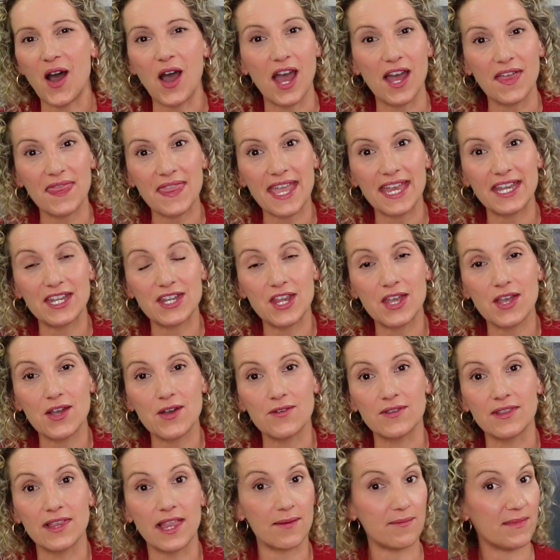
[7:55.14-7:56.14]
On that
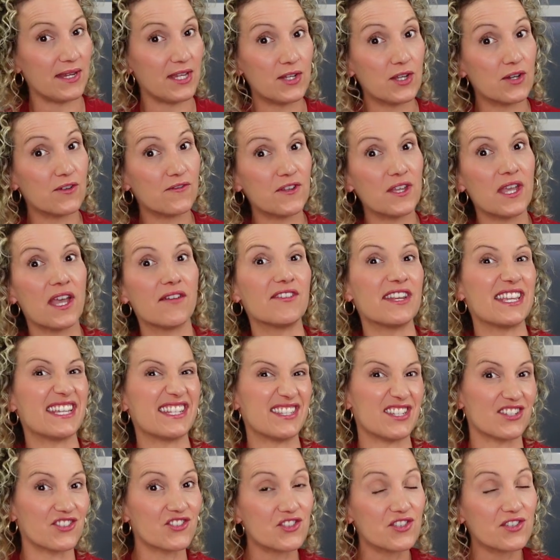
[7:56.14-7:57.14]
note, let me know if you have any
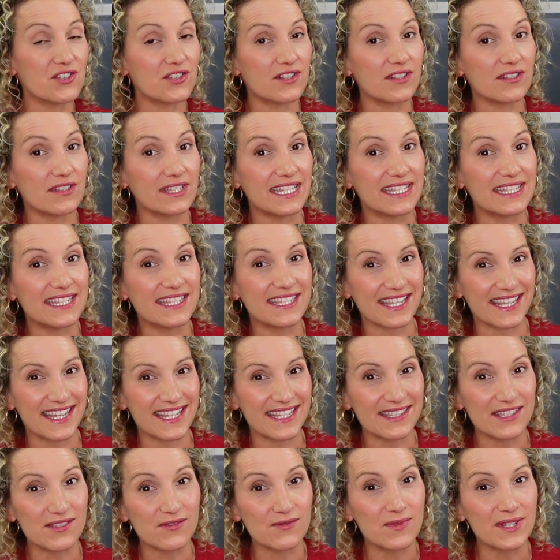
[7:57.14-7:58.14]
additional
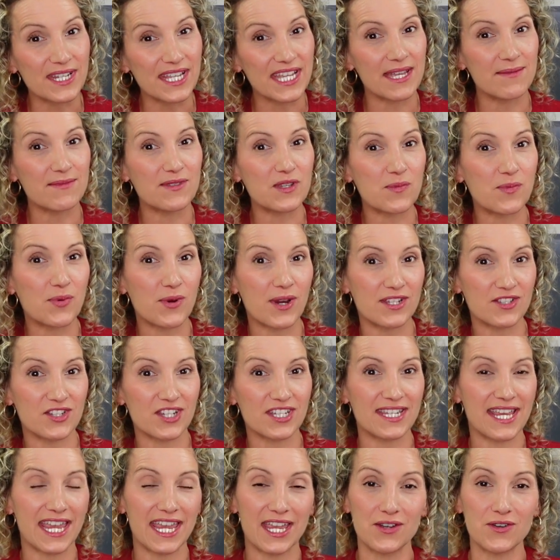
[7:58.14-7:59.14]
insights when it comes to
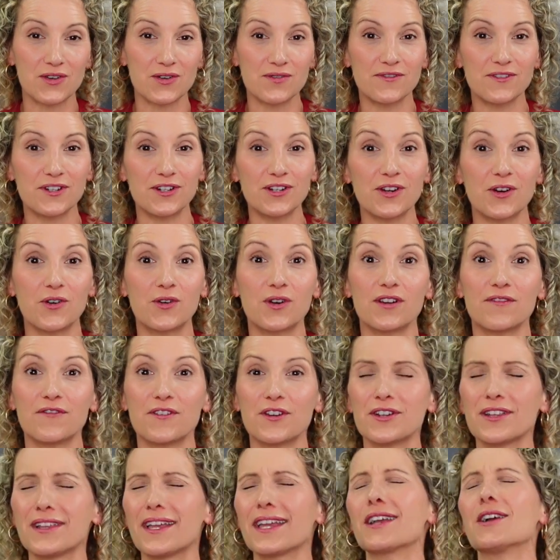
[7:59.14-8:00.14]
project handover, or if
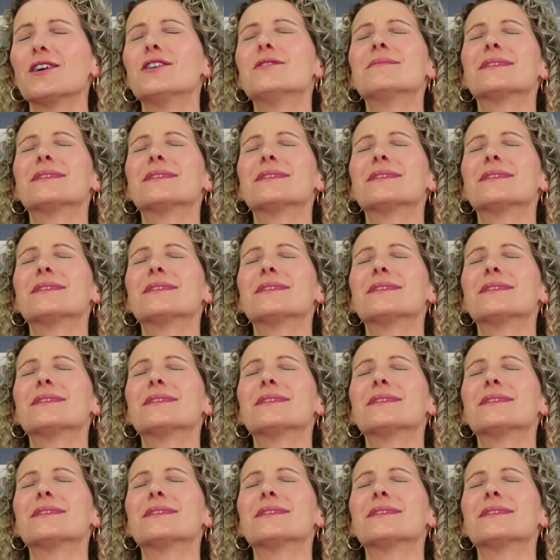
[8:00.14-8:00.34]
you're like, oh